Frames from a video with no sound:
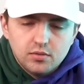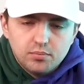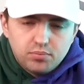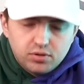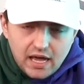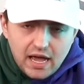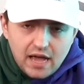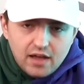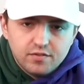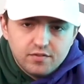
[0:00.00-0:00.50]

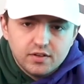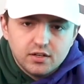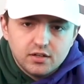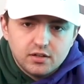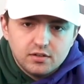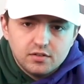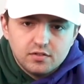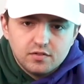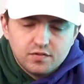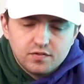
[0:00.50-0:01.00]

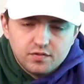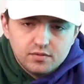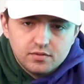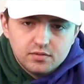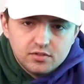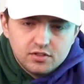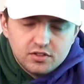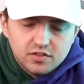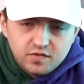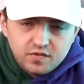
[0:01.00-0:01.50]
Platteville
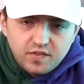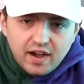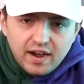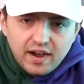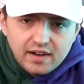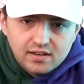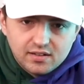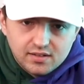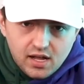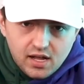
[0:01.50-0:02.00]
to
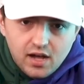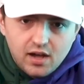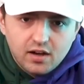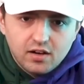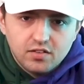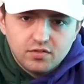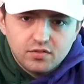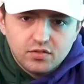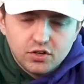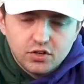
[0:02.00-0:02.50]
find
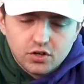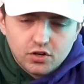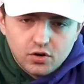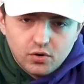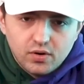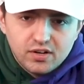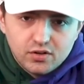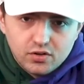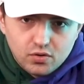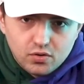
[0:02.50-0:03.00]
love, you're
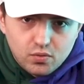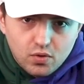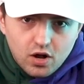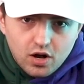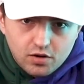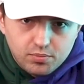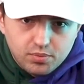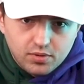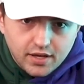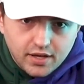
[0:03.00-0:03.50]
going to the
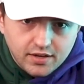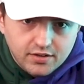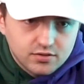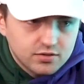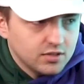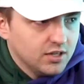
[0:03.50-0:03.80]
wrong place.